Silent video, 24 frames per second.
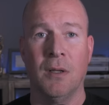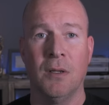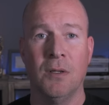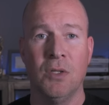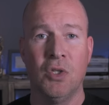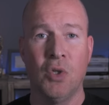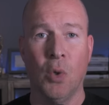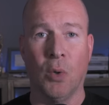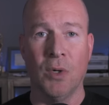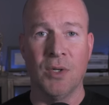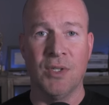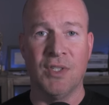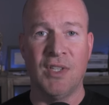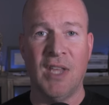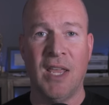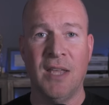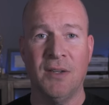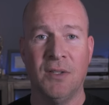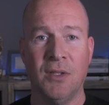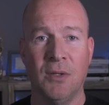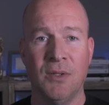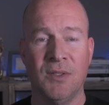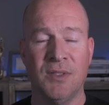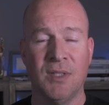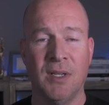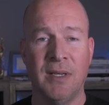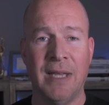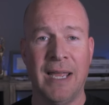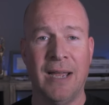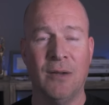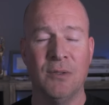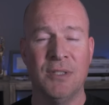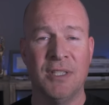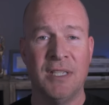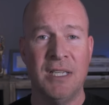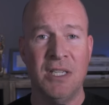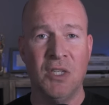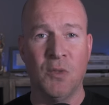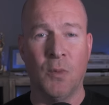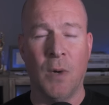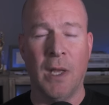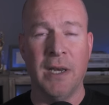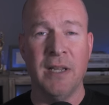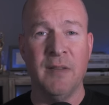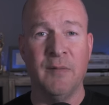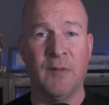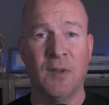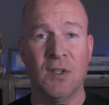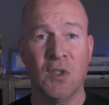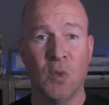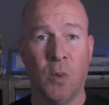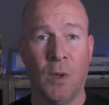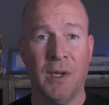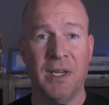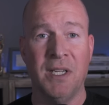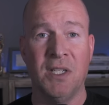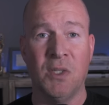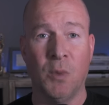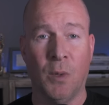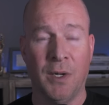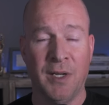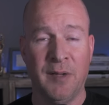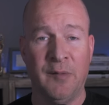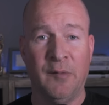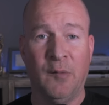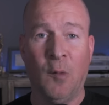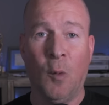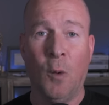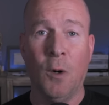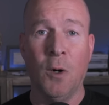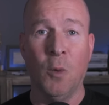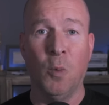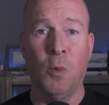George Santos announced he's running for 2024,